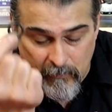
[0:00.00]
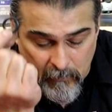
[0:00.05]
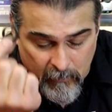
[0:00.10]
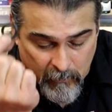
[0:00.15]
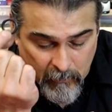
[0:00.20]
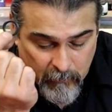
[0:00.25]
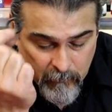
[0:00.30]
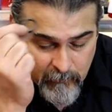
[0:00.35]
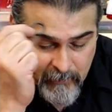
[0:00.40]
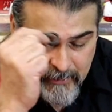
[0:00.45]

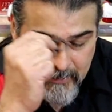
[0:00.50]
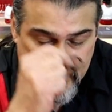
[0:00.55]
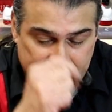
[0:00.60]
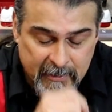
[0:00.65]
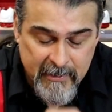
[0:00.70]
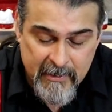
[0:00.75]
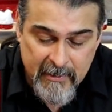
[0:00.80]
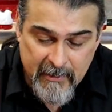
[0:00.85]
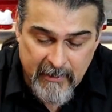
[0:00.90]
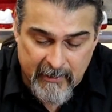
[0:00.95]

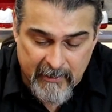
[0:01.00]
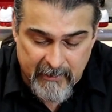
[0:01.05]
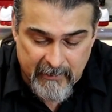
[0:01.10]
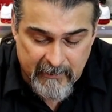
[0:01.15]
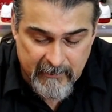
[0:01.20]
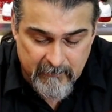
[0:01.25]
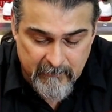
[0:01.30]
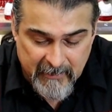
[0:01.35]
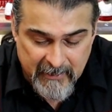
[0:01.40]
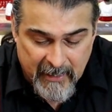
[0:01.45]
O-ring. A
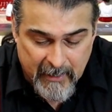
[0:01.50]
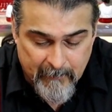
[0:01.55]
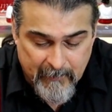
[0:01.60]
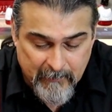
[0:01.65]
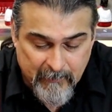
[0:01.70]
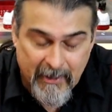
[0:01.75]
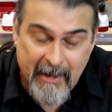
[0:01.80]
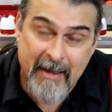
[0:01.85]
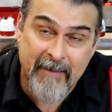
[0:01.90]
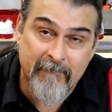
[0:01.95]
lot of
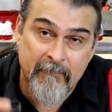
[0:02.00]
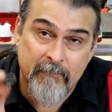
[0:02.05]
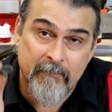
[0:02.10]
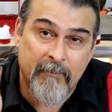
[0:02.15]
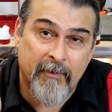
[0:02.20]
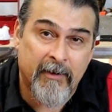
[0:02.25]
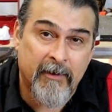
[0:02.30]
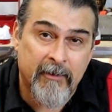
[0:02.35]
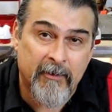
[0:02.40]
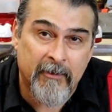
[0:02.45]
people have
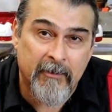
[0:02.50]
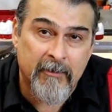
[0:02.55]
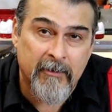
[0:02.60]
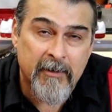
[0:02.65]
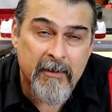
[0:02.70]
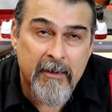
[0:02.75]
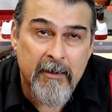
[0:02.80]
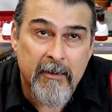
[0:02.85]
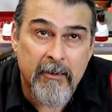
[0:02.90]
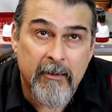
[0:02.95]

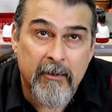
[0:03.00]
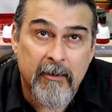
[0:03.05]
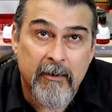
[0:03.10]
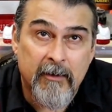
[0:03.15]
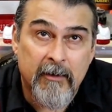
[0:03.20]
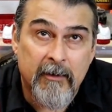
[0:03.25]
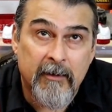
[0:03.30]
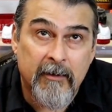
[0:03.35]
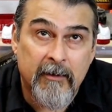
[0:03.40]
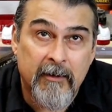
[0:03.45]

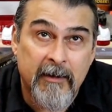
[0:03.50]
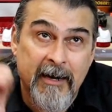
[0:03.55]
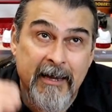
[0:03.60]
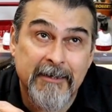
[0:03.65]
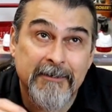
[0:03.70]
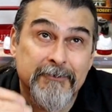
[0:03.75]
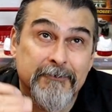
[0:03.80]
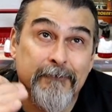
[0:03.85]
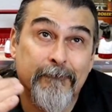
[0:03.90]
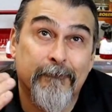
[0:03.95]

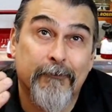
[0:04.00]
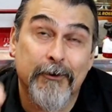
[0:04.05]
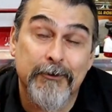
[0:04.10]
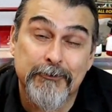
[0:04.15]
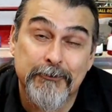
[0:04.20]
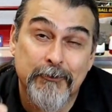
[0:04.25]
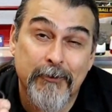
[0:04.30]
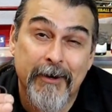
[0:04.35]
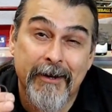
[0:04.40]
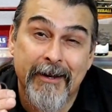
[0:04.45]
less
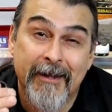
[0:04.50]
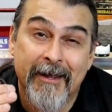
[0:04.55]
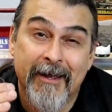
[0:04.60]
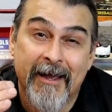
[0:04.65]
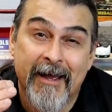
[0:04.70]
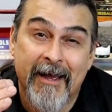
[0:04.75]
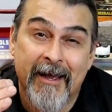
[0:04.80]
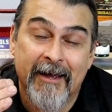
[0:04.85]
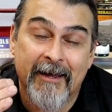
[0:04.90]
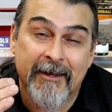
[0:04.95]

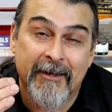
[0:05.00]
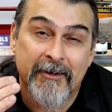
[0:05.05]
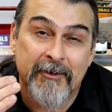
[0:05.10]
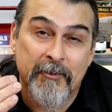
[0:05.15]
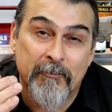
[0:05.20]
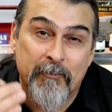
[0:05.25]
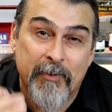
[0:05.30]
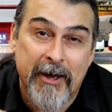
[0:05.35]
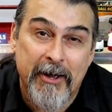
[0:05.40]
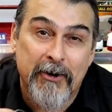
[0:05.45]
frustrating
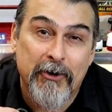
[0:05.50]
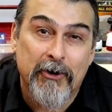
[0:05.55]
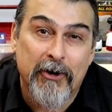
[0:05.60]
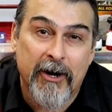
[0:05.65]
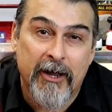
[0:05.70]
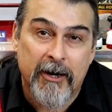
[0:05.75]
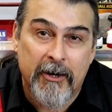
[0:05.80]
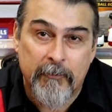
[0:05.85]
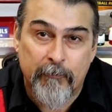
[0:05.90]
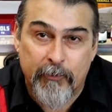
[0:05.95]
and better
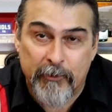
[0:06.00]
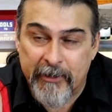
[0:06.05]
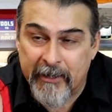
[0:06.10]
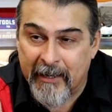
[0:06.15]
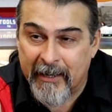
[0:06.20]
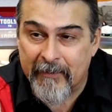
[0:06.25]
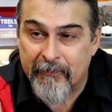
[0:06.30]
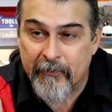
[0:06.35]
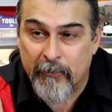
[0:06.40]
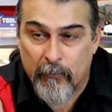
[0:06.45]
luck
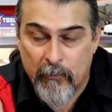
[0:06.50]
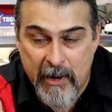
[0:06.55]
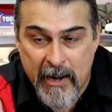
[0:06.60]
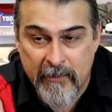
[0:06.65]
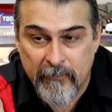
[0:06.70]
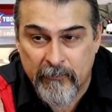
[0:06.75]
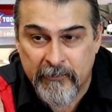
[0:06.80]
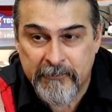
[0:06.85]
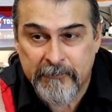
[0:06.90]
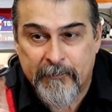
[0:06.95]
putting in the
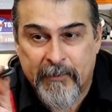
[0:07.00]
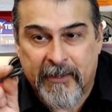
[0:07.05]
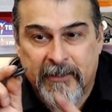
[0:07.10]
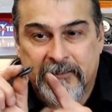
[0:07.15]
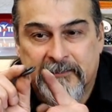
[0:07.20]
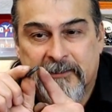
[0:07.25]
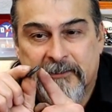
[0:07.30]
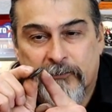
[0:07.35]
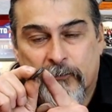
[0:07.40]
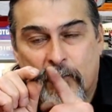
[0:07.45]
round ones
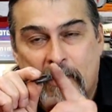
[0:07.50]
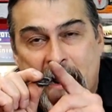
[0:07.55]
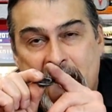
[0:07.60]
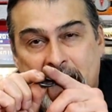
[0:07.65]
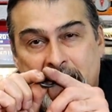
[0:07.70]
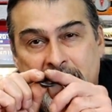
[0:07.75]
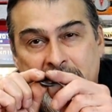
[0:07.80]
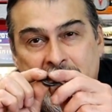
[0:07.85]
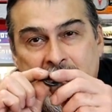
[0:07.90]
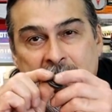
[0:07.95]
because it's
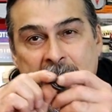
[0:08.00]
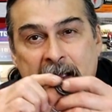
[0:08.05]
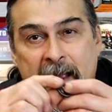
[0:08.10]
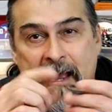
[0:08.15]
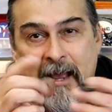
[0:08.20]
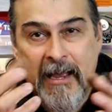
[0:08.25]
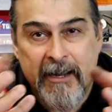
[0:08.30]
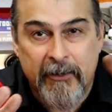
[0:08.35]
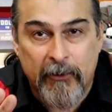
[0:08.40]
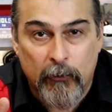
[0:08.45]
round
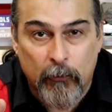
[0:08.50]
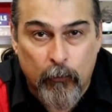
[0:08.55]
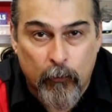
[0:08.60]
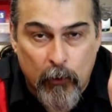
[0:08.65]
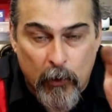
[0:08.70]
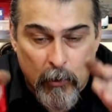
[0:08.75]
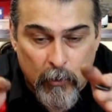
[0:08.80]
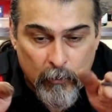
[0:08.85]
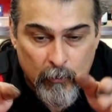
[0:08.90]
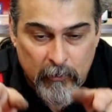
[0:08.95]
and it'll
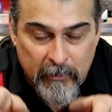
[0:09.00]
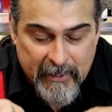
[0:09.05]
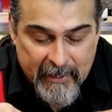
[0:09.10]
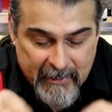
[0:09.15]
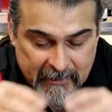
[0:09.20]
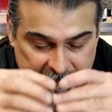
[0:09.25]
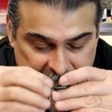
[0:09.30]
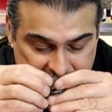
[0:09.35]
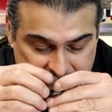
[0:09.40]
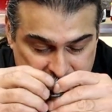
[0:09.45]
roll
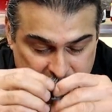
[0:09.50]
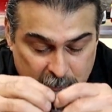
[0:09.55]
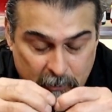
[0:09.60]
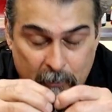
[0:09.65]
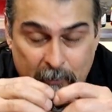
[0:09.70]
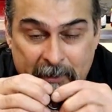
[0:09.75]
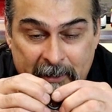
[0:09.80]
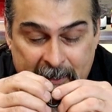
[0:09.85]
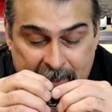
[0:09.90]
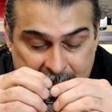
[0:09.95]
as it's
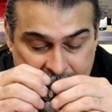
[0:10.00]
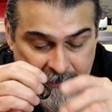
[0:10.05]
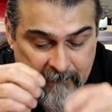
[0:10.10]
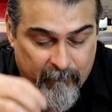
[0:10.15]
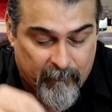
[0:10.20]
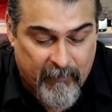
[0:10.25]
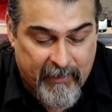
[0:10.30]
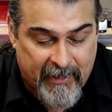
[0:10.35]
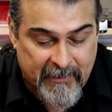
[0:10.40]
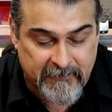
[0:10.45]
going
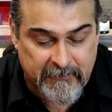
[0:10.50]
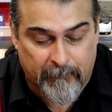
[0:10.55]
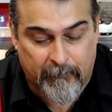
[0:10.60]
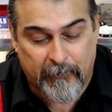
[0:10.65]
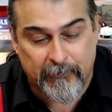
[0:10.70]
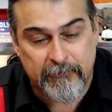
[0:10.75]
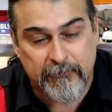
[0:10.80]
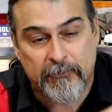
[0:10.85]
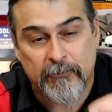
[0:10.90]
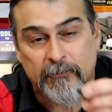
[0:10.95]
in, as
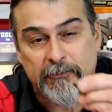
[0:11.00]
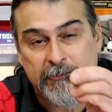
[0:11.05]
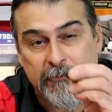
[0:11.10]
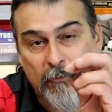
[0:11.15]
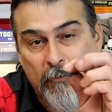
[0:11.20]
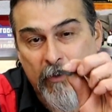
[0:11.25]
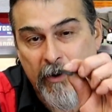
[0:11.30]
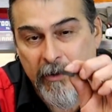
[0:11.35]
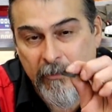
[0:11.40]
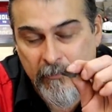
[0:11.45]
opposed to a
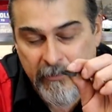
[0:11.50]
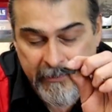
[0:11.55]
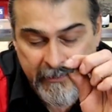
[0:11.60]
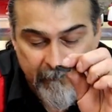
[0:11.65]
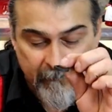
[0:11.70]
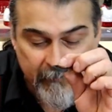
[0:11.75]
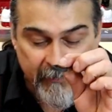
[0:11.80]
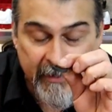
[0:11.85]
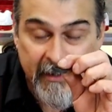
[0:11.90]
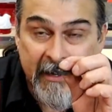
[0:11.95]
square one.